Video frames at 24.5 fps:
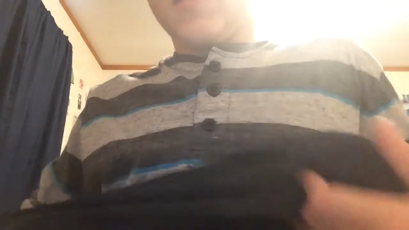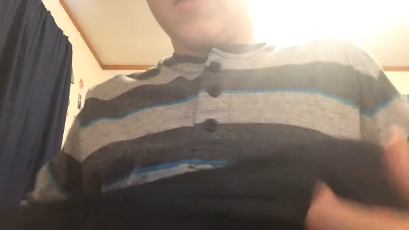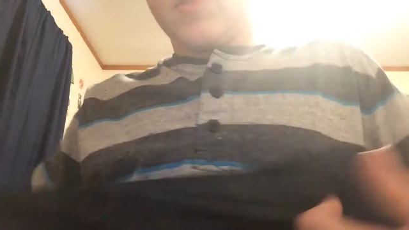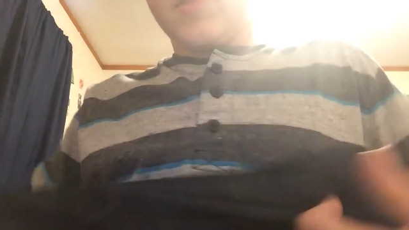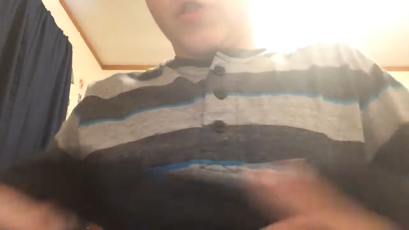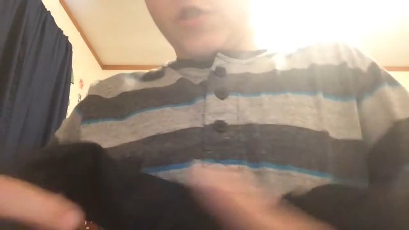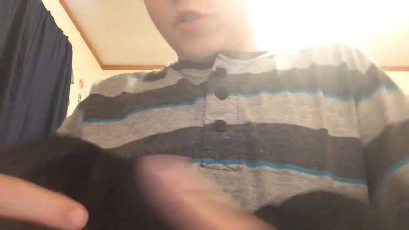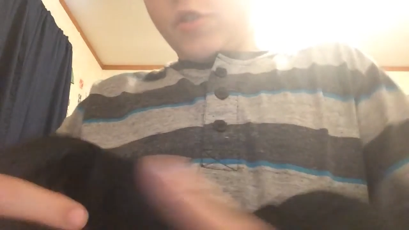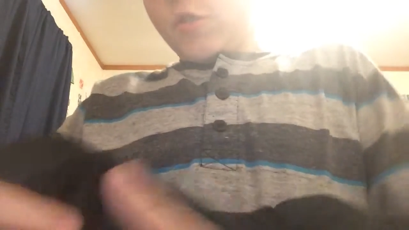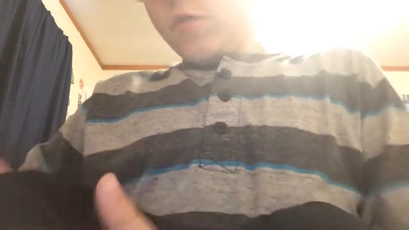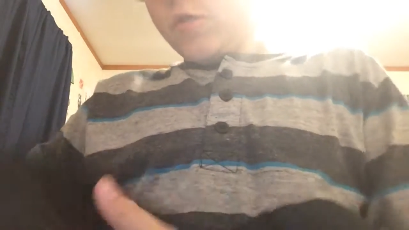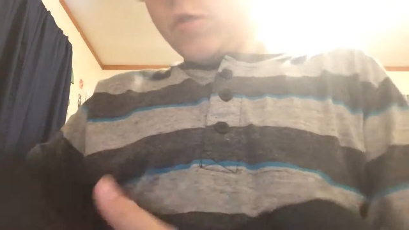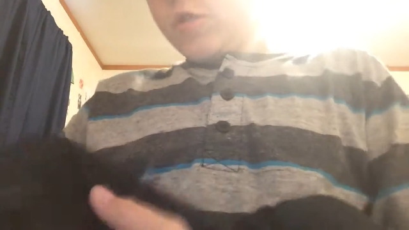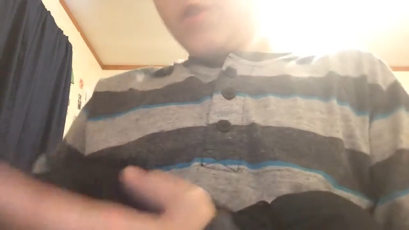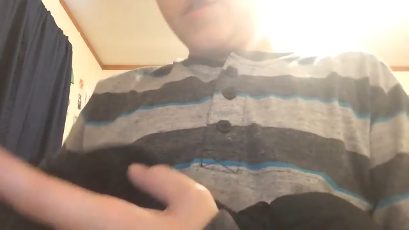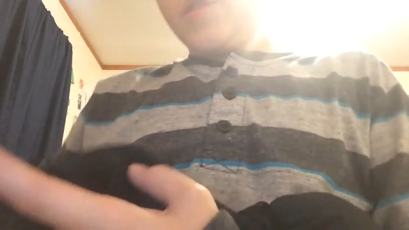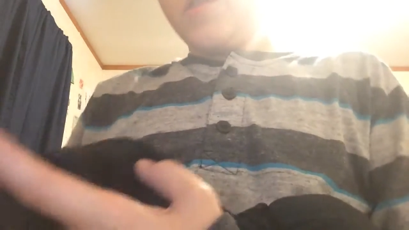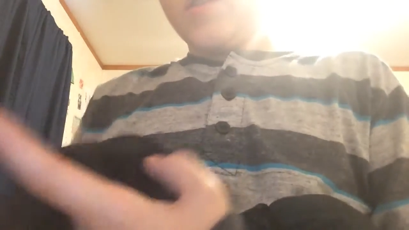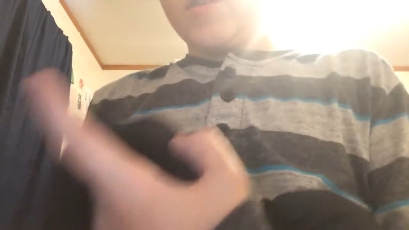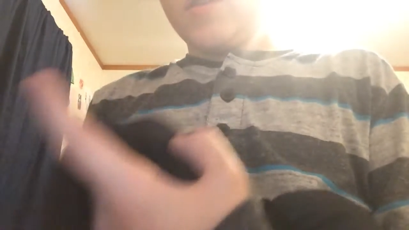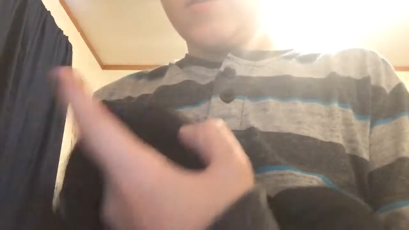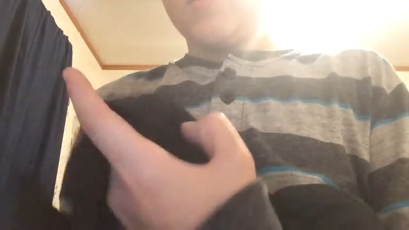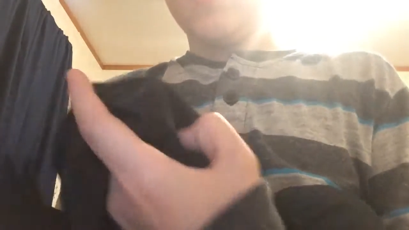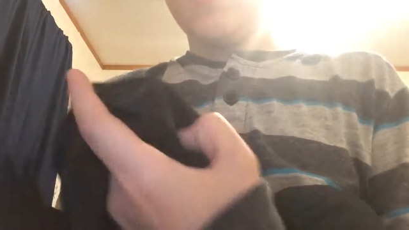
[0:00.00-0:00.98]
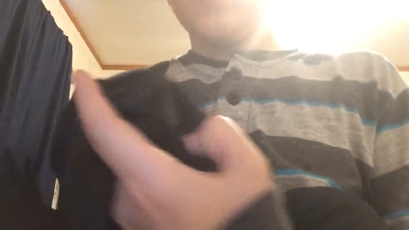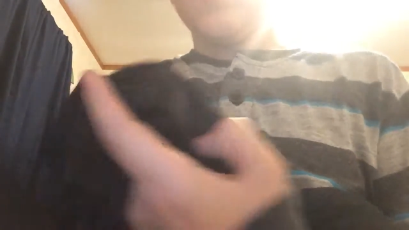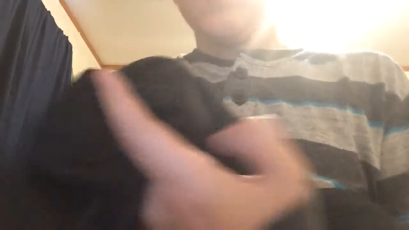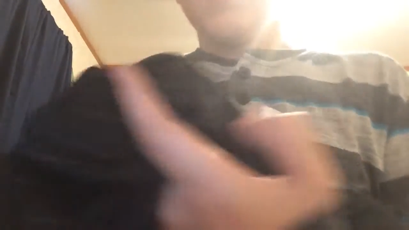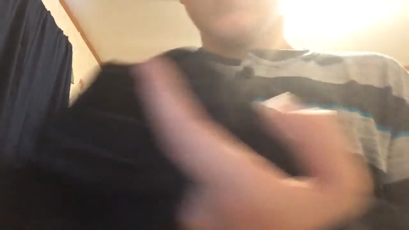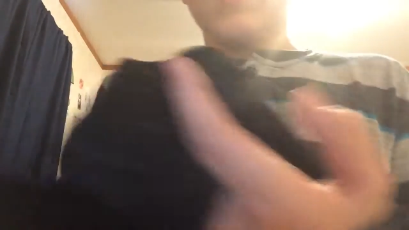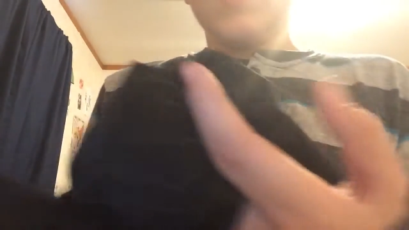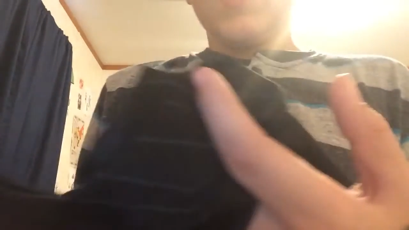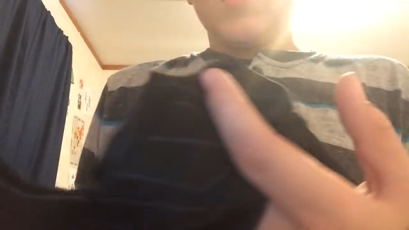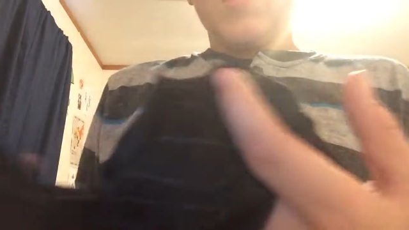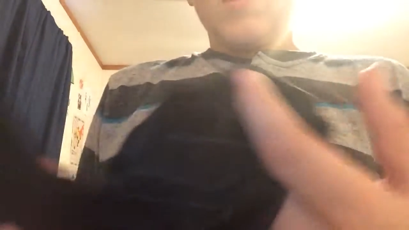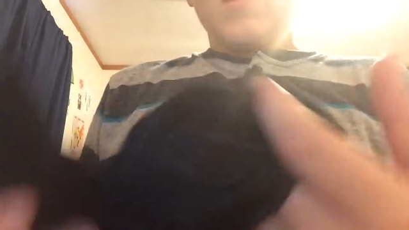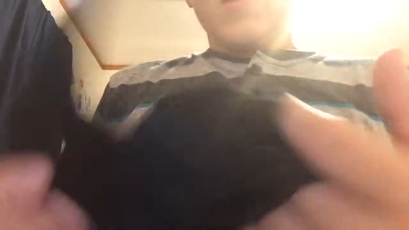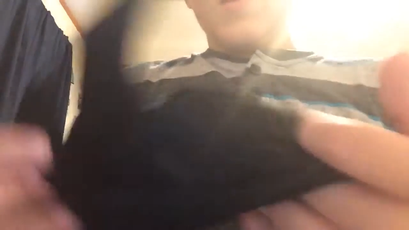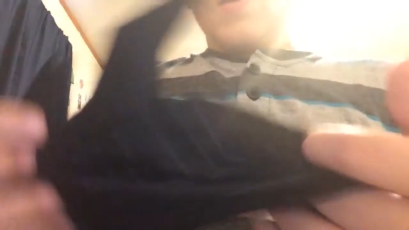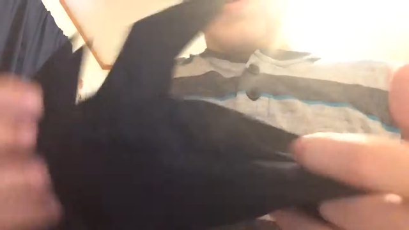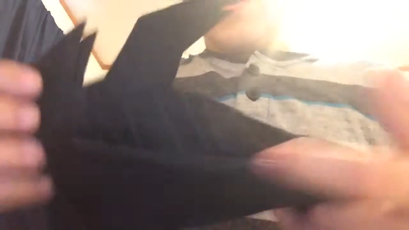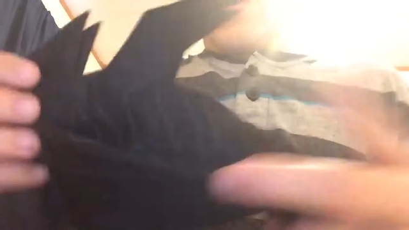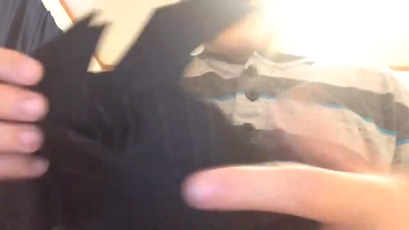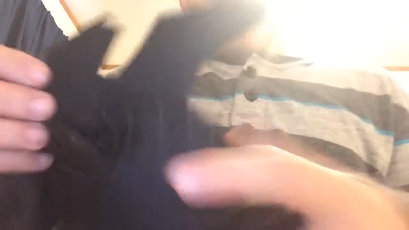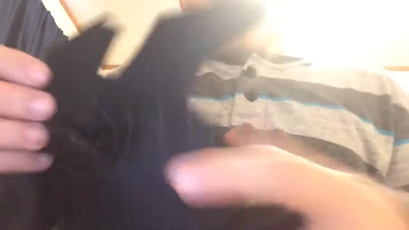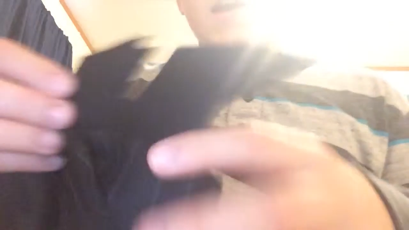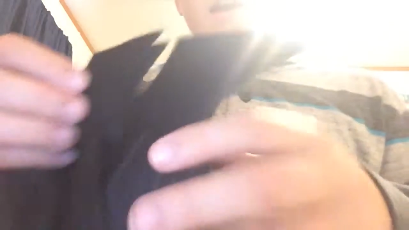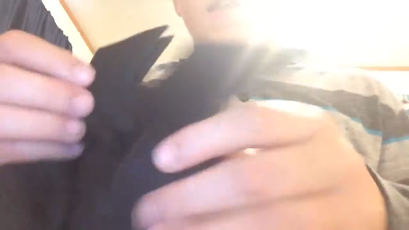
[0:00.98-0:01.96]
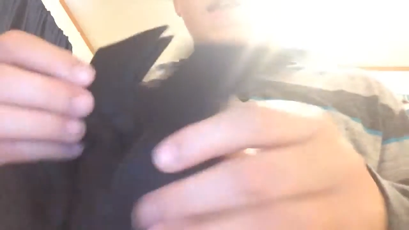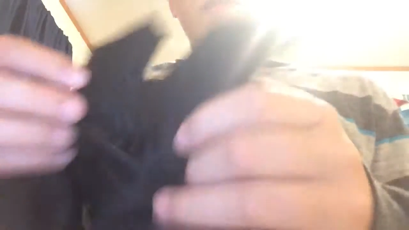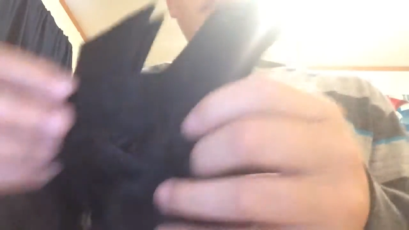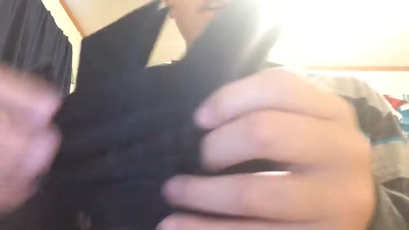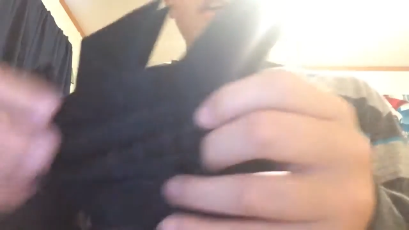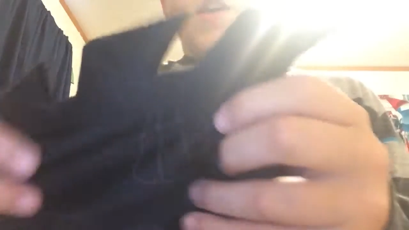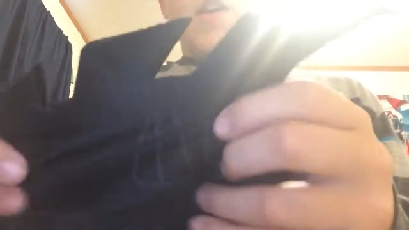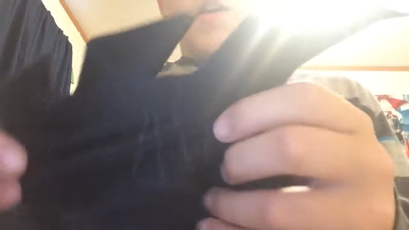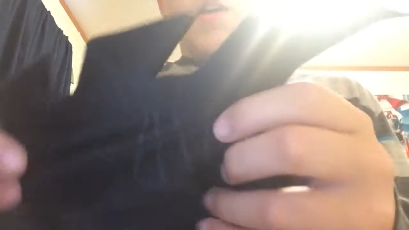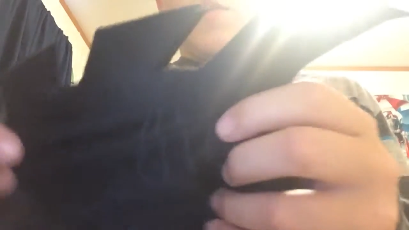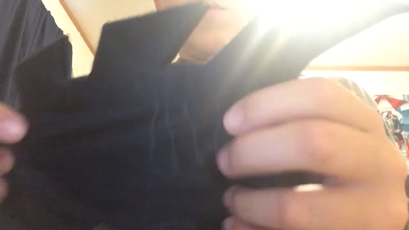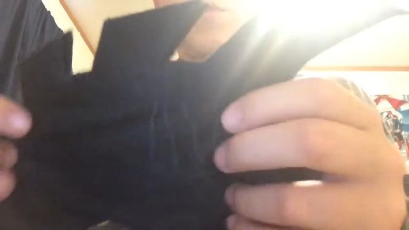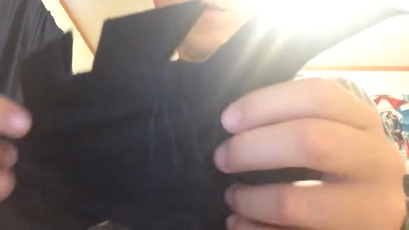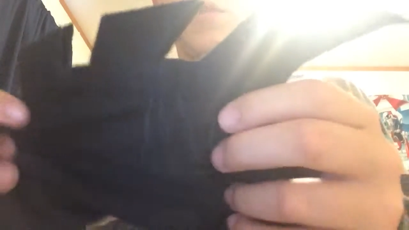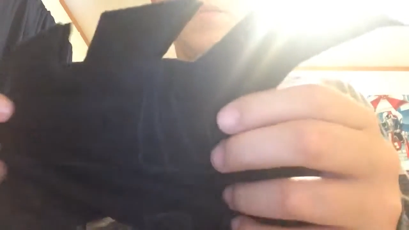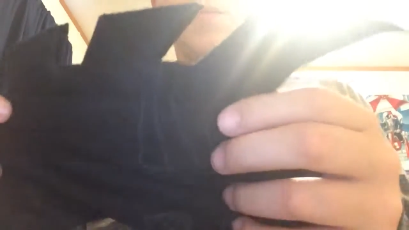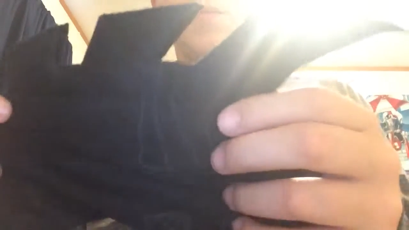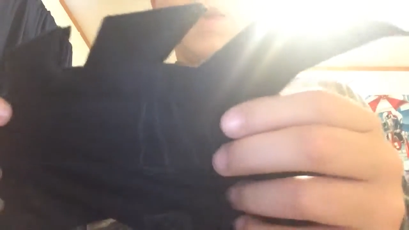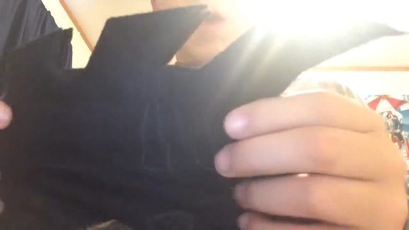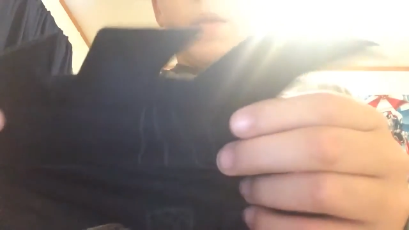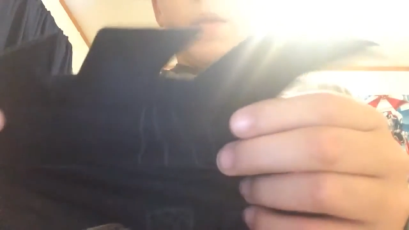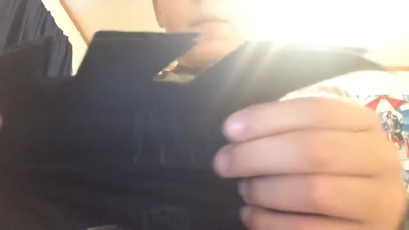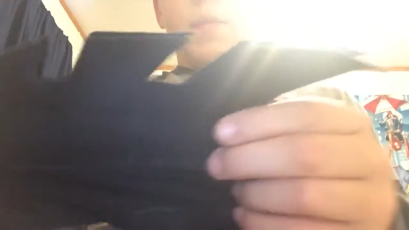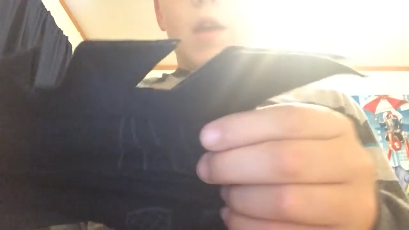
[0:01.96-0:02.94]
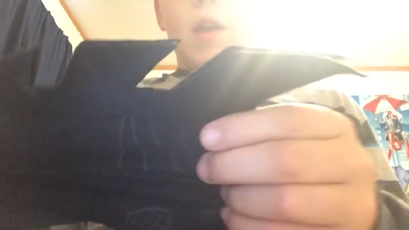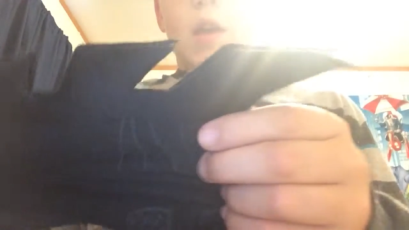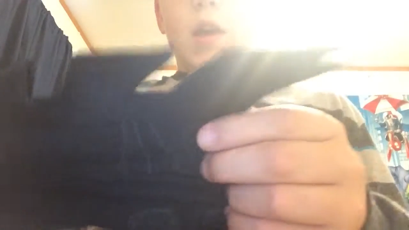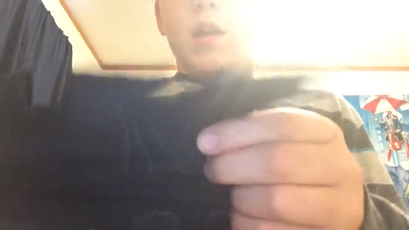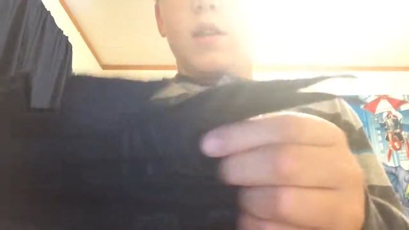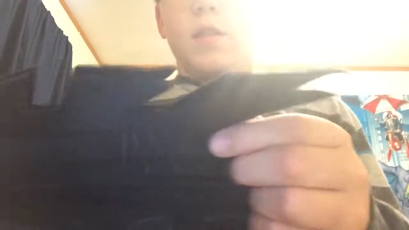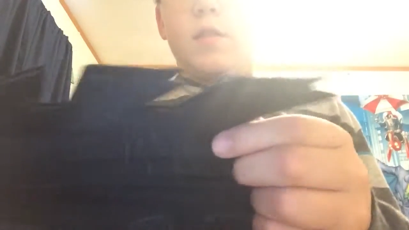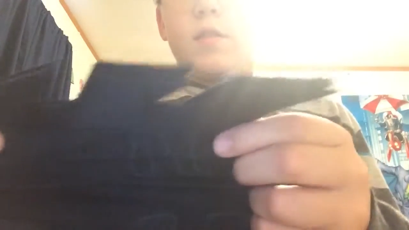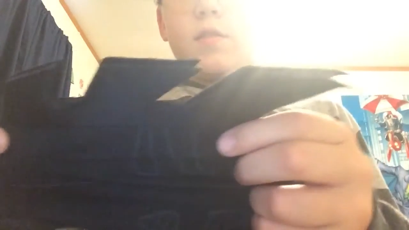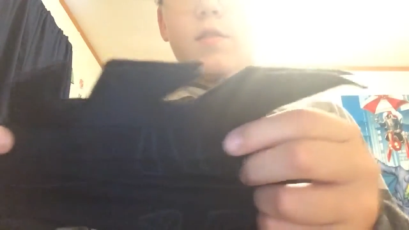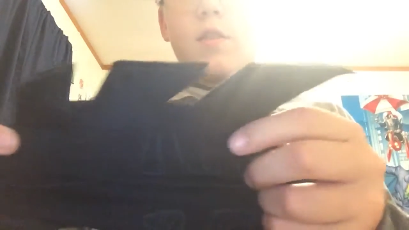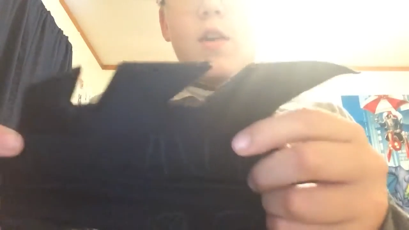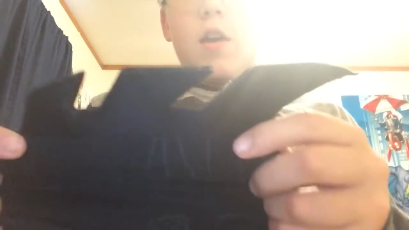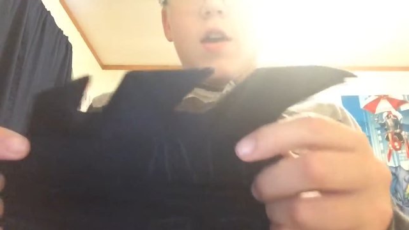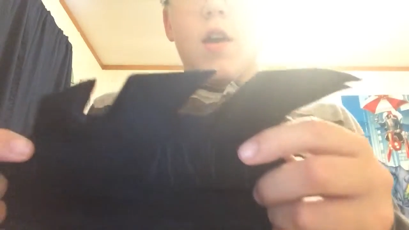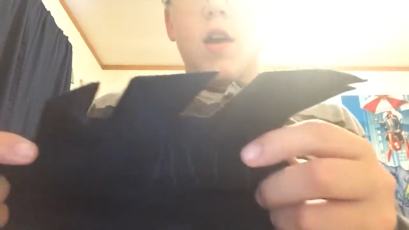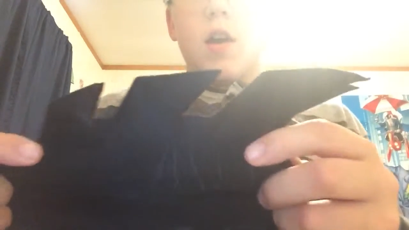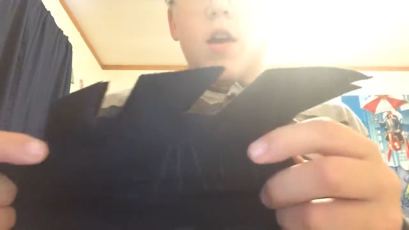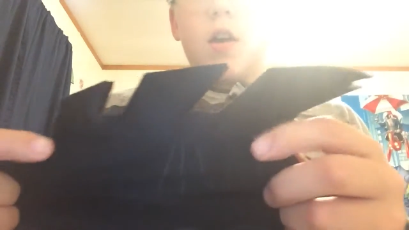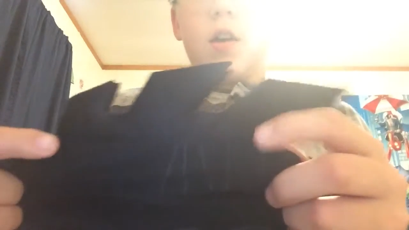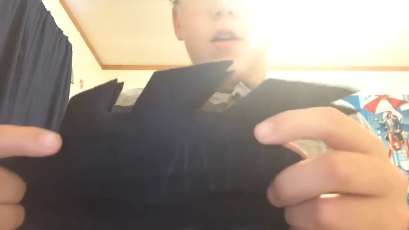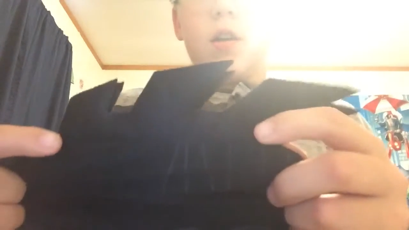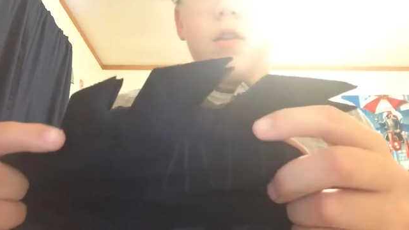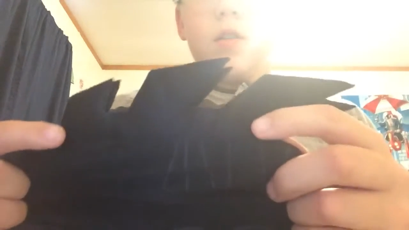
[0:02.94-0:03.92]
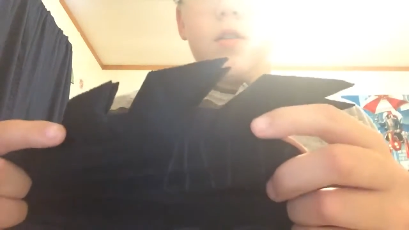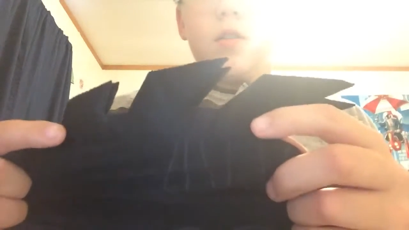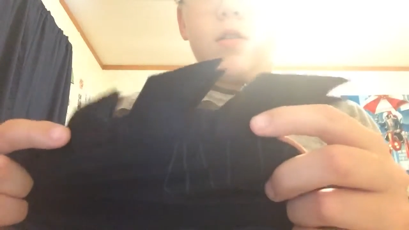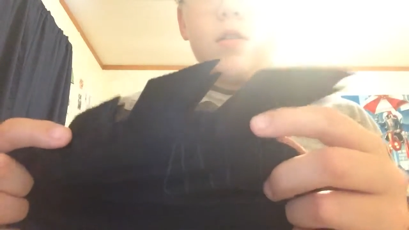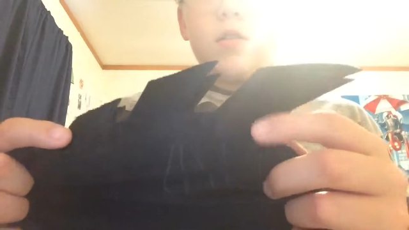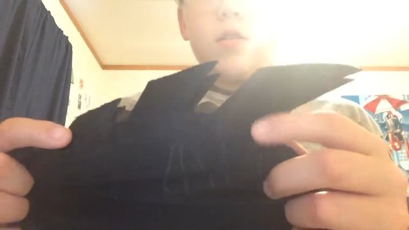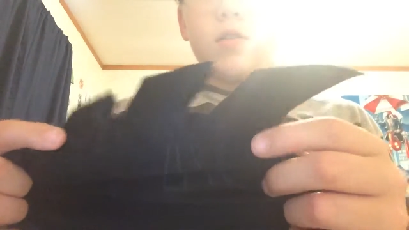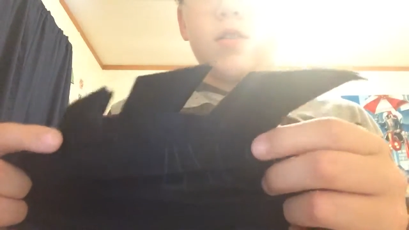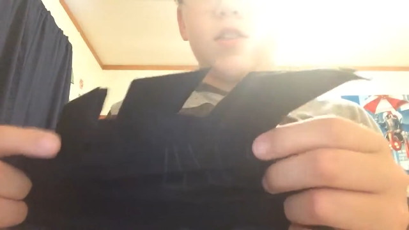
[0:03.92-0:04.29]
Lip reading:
Nobody's mouth can be seen.